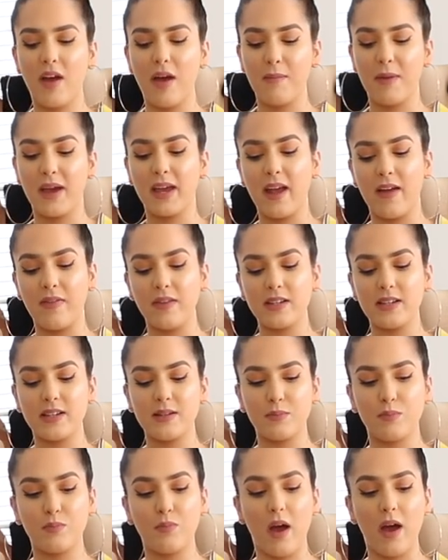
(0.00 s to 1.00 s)
Again, this
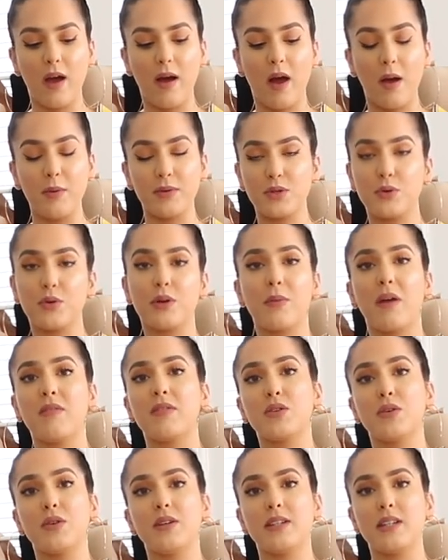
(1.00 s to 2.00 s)
is, I was talking about
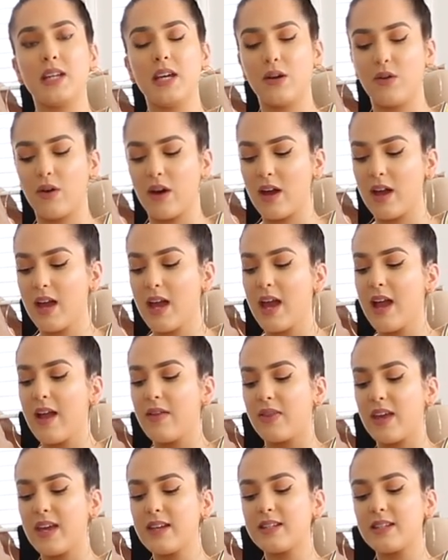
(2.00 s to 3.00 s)
Victoria's Secret.
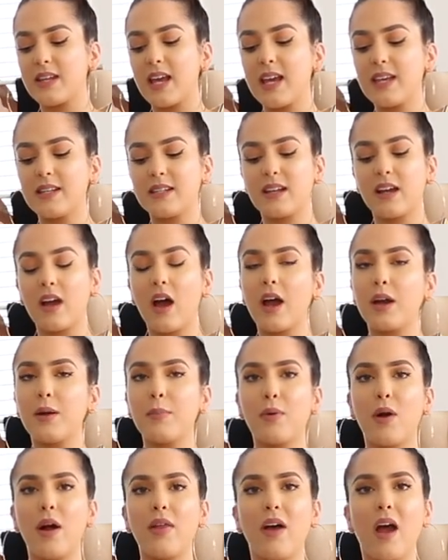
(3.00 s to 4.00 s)
This is the kind
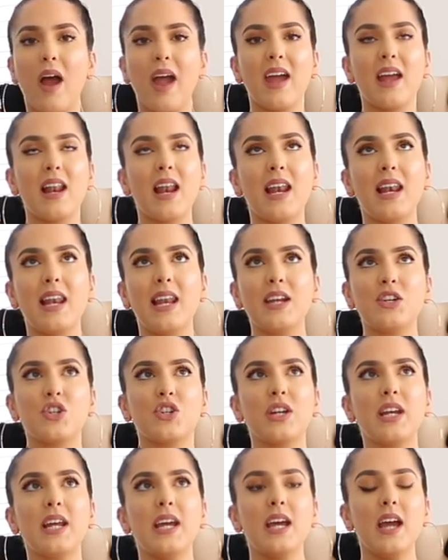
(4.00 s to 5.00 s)
of bra that I
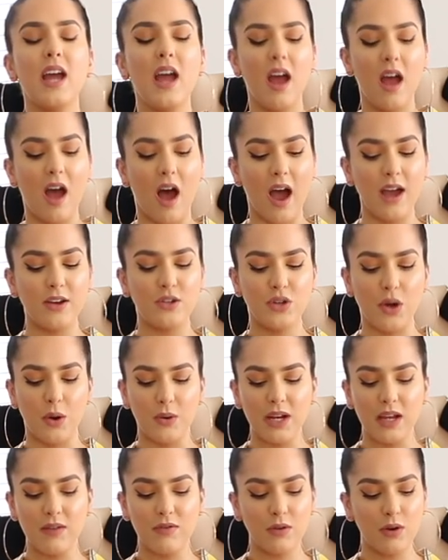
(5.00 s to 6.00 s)

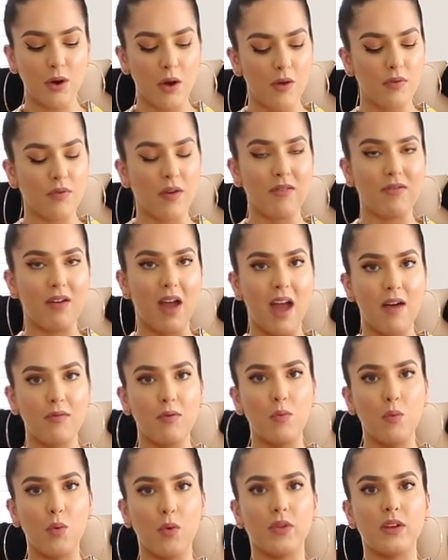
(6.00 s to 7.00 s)
don't even know if I've
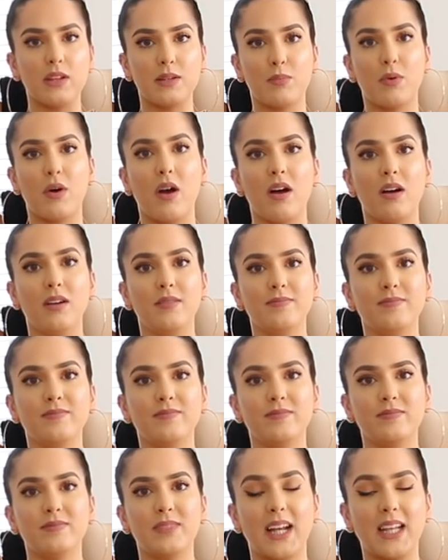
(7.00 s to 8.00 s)
ever worn this bra.
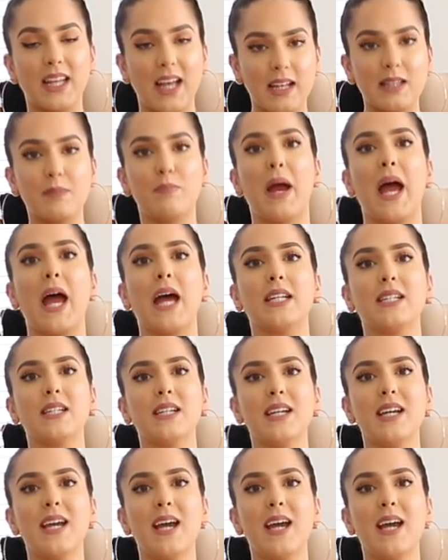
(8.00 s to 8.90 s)
Like, that's bad.